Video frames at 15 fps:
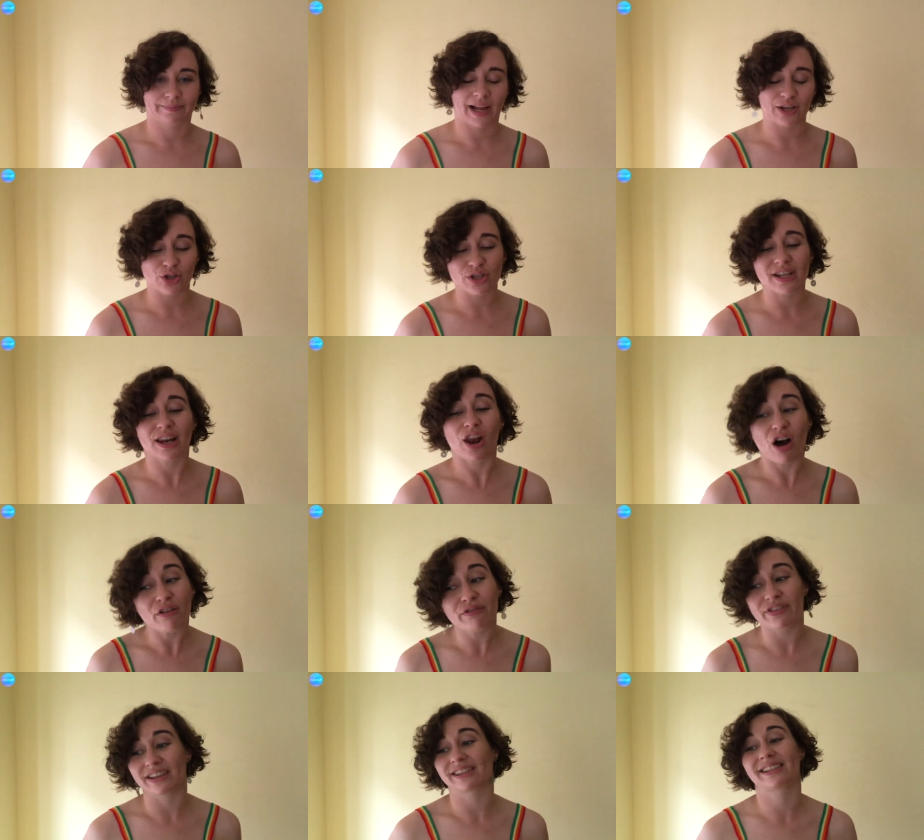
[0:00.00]
I just
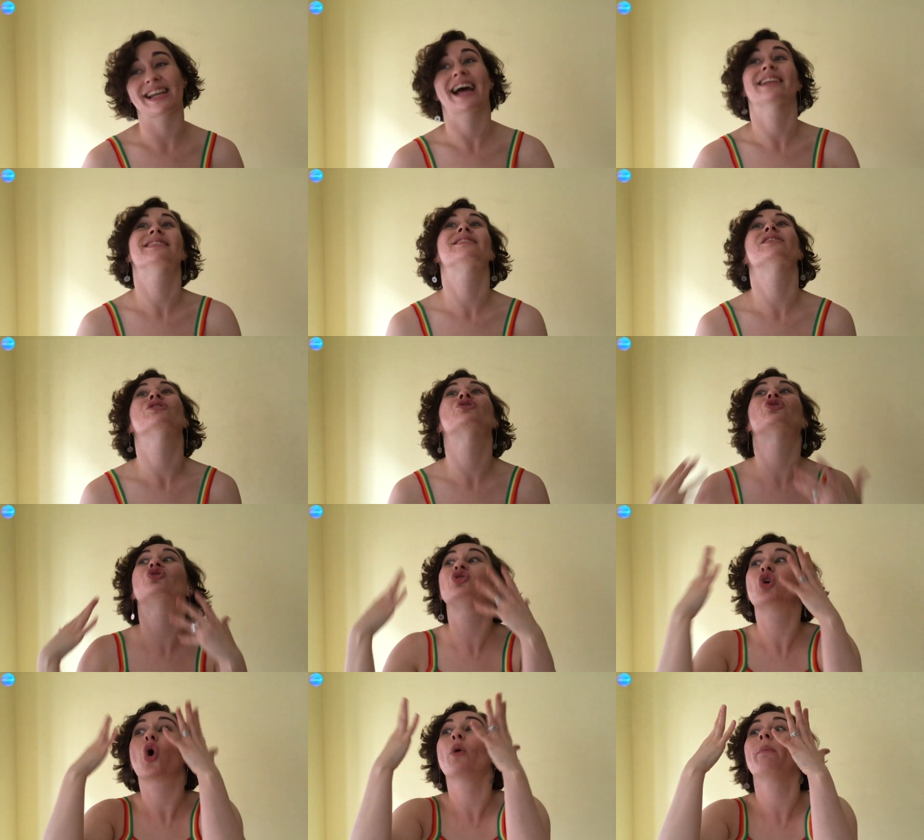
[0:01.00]
love this dance
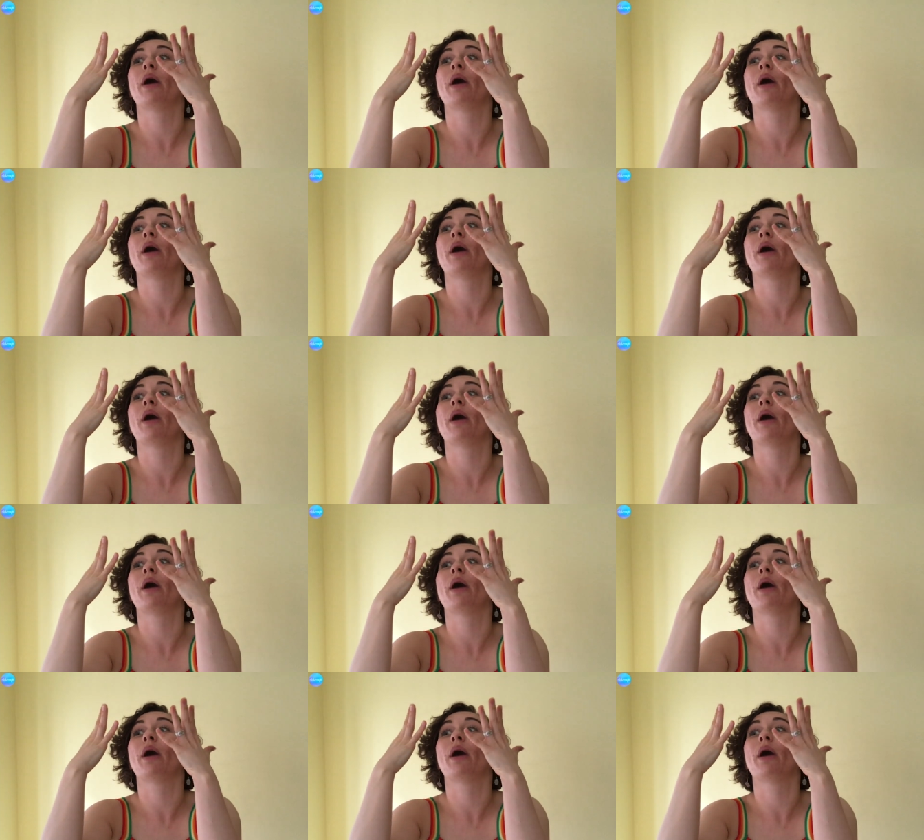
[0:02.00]
so